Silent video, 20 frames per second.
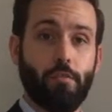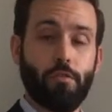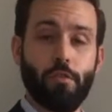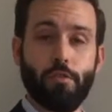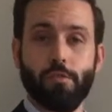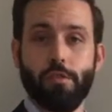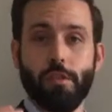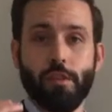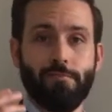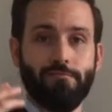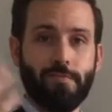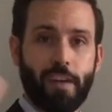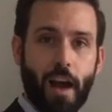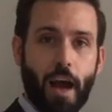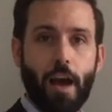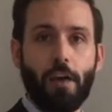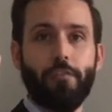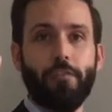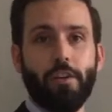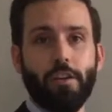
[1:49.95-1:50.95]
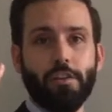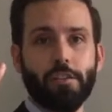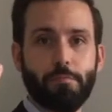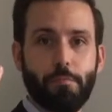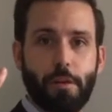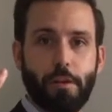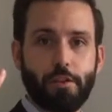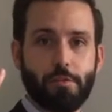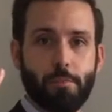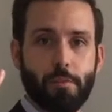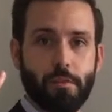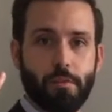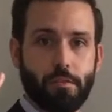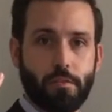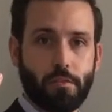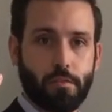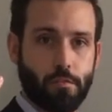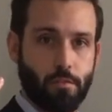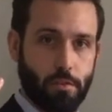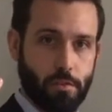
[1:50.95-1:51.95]
There's the obvious
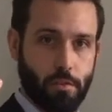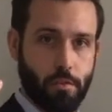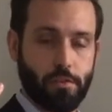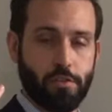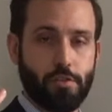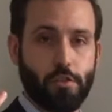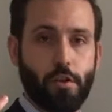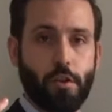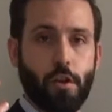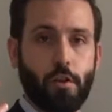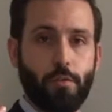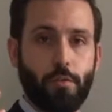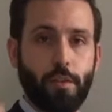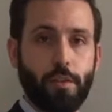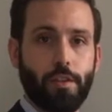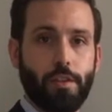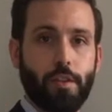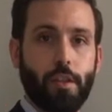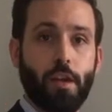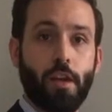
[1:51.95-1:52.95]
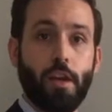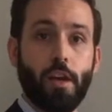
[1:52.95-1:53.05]
measurements, which I'll start off with,